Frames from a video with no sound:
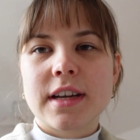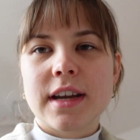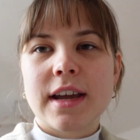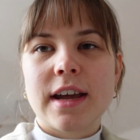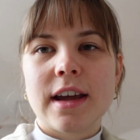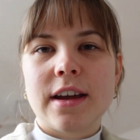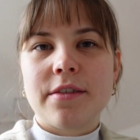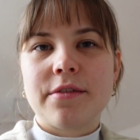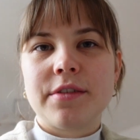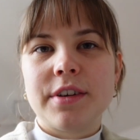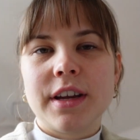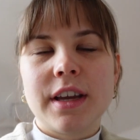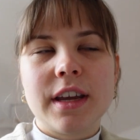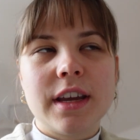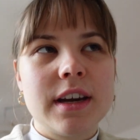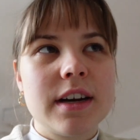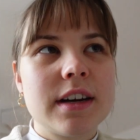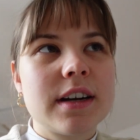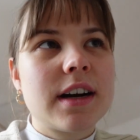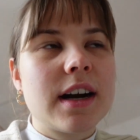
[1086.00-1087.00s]
every
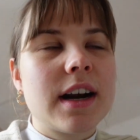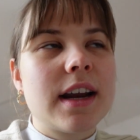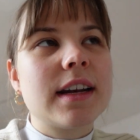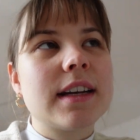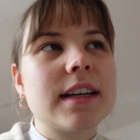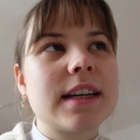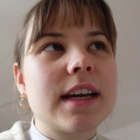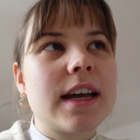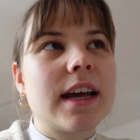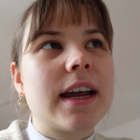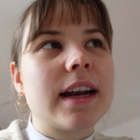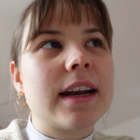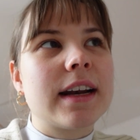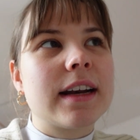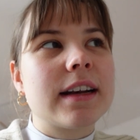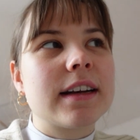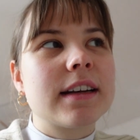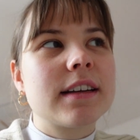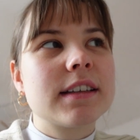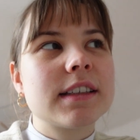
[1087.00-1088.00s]
year and
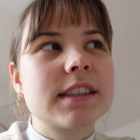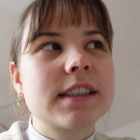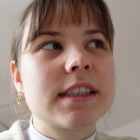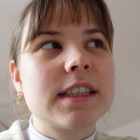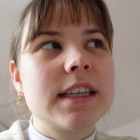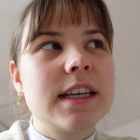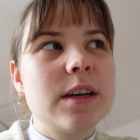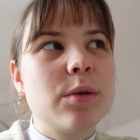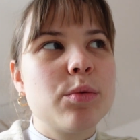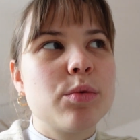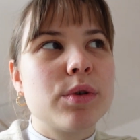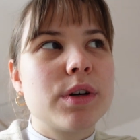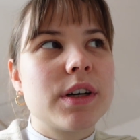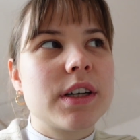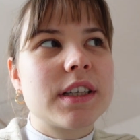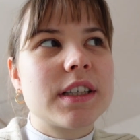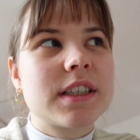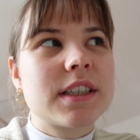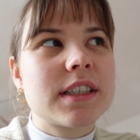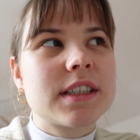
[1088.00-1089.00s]
then see
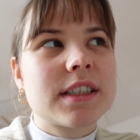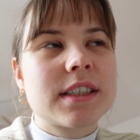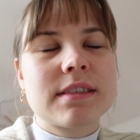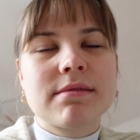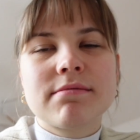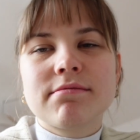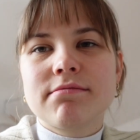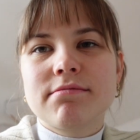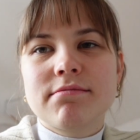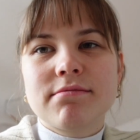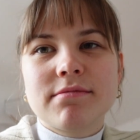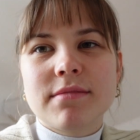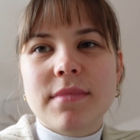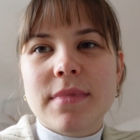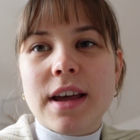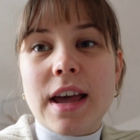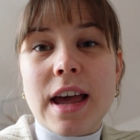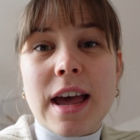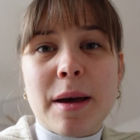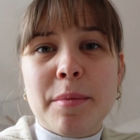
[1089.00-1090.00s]
what
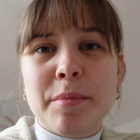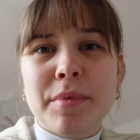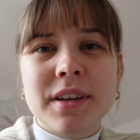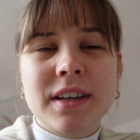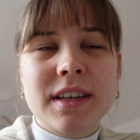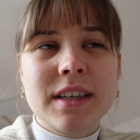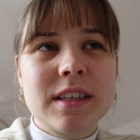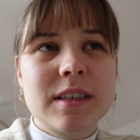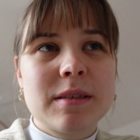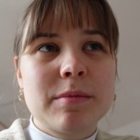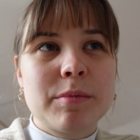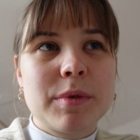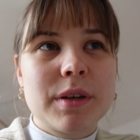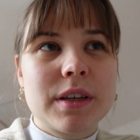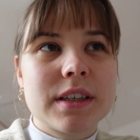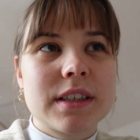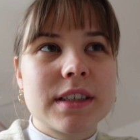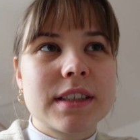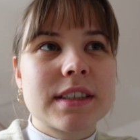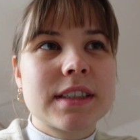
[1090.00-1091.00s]
happened,
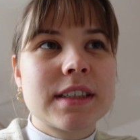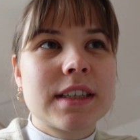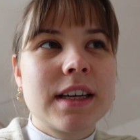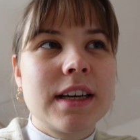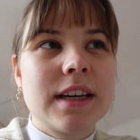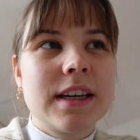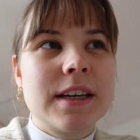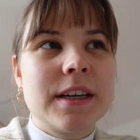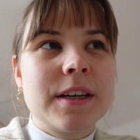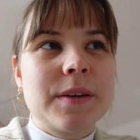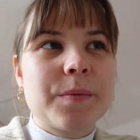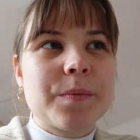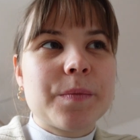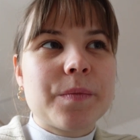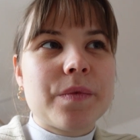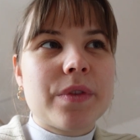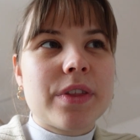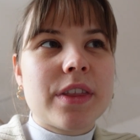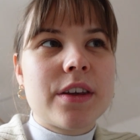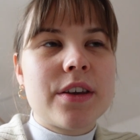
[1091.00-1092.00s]
because
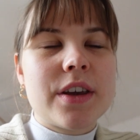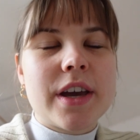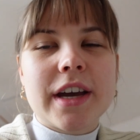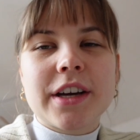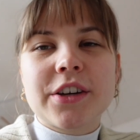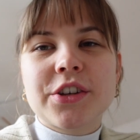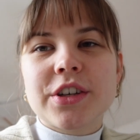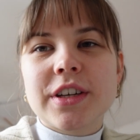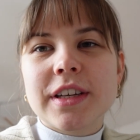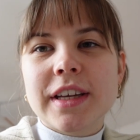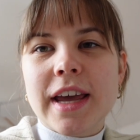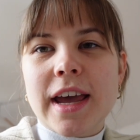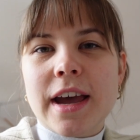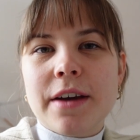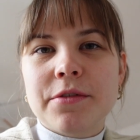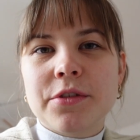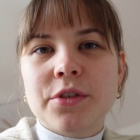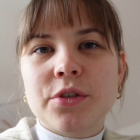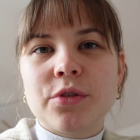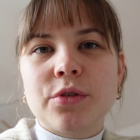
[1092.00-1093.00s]
you actually
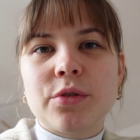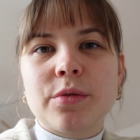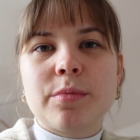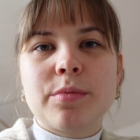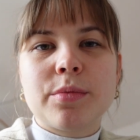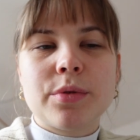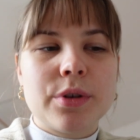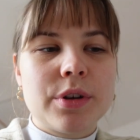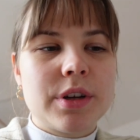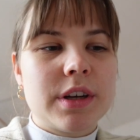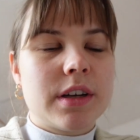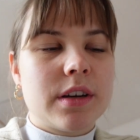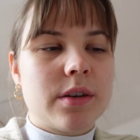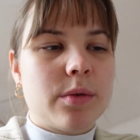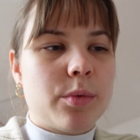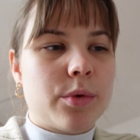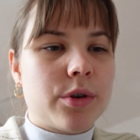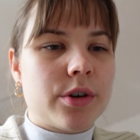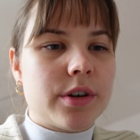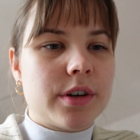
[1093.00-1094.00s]
have to put in the
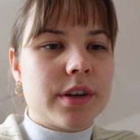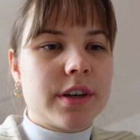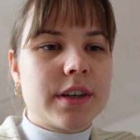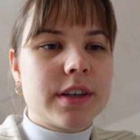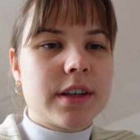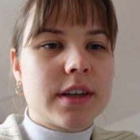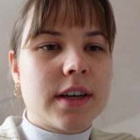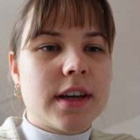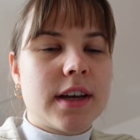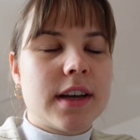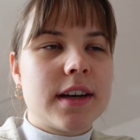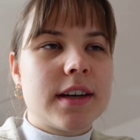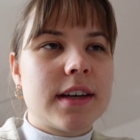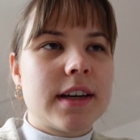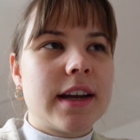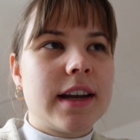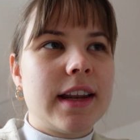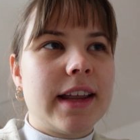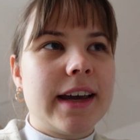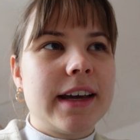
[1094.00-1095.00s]
work. And
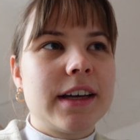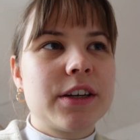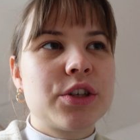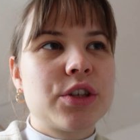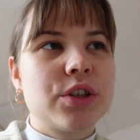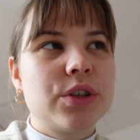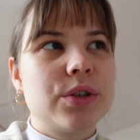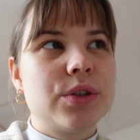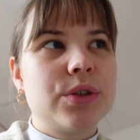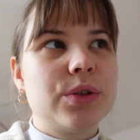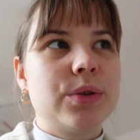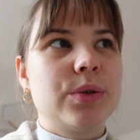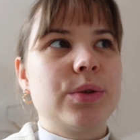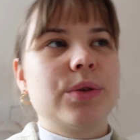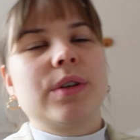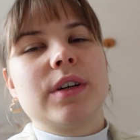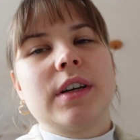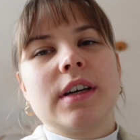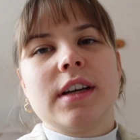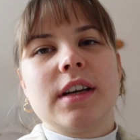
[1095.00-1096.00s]
I like to
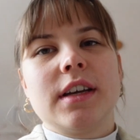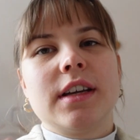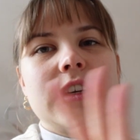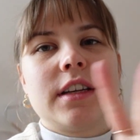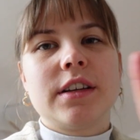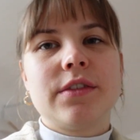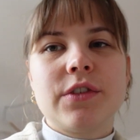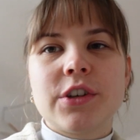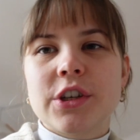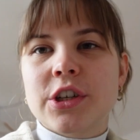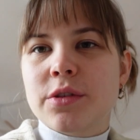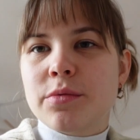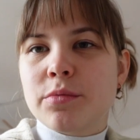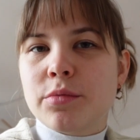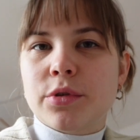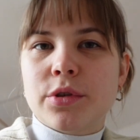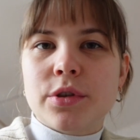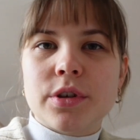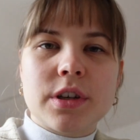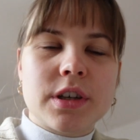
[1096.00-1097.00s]
do the vision
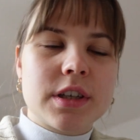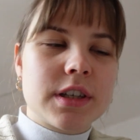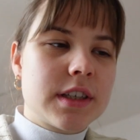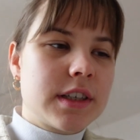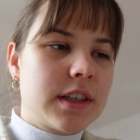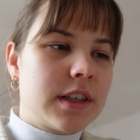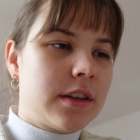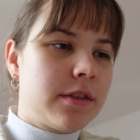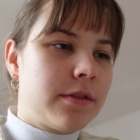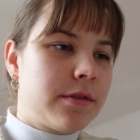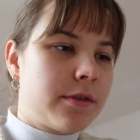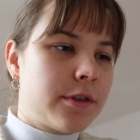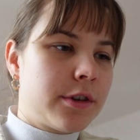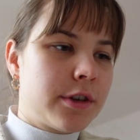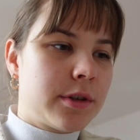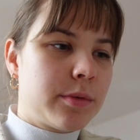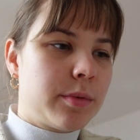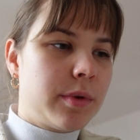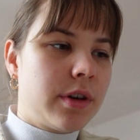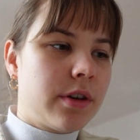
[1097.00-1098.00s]
board in the
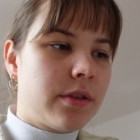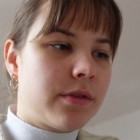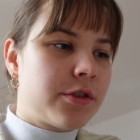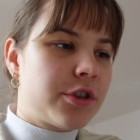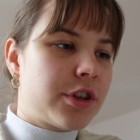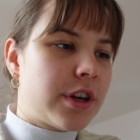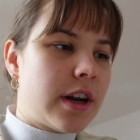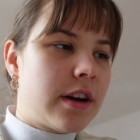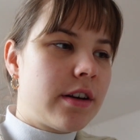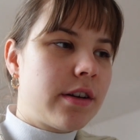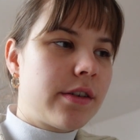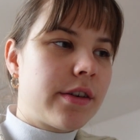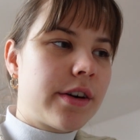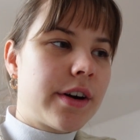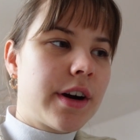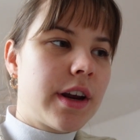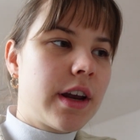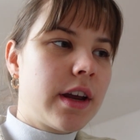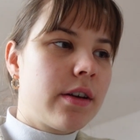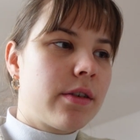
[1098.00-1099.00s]
first week of
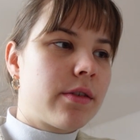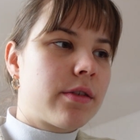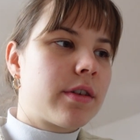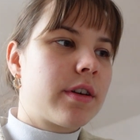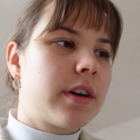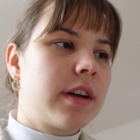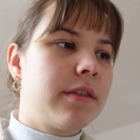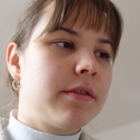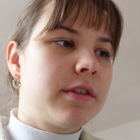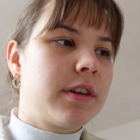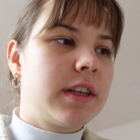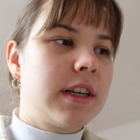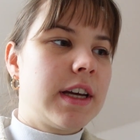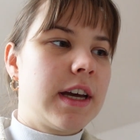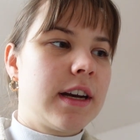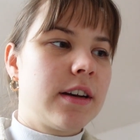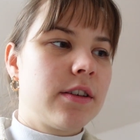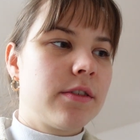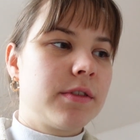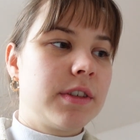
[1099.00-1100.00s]
January or even the
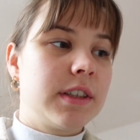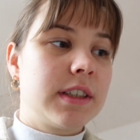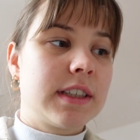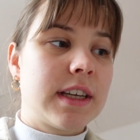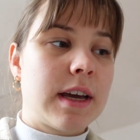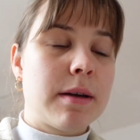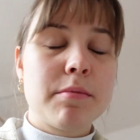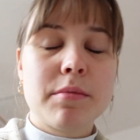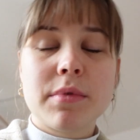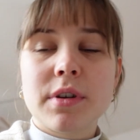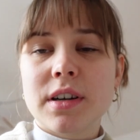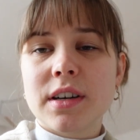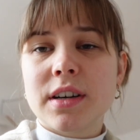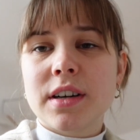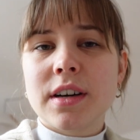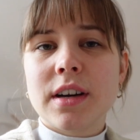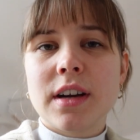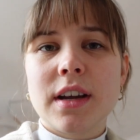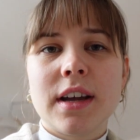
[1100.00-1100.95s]
end of December,